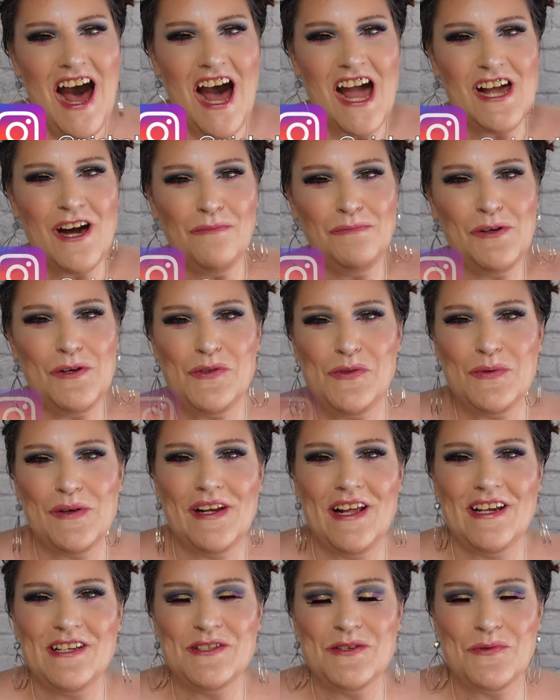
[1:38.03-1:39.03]
I upload 3
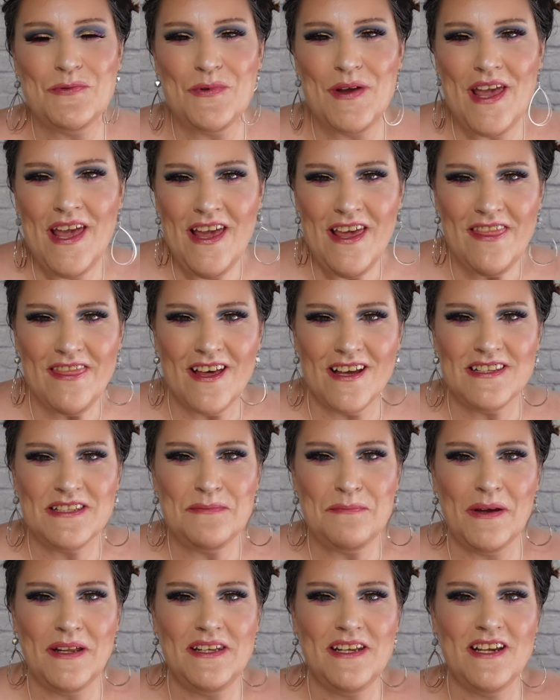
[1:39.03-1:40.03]
days a week. That's
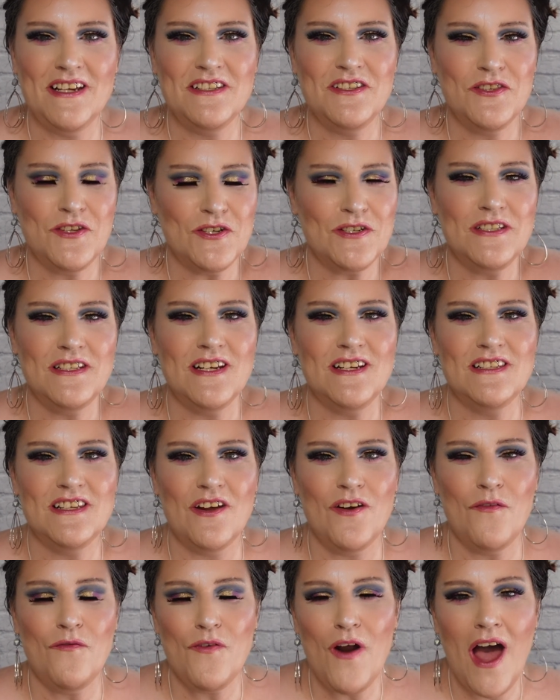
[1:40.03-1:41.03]
Mondays, Thursdays,
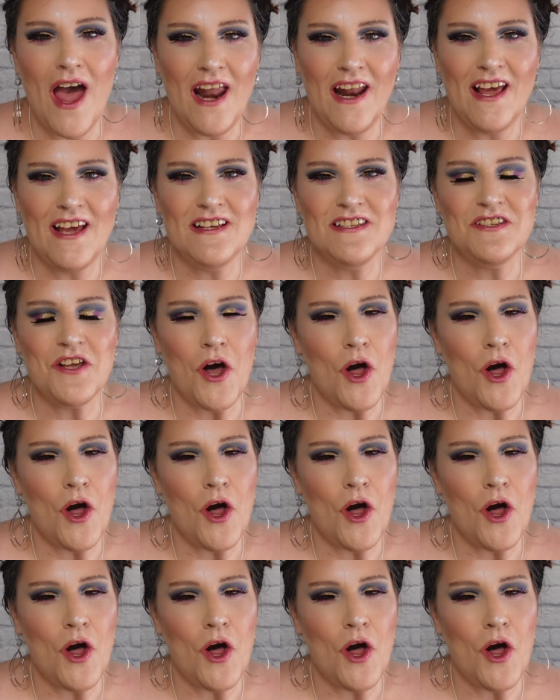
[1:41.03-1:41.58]
and Fridays,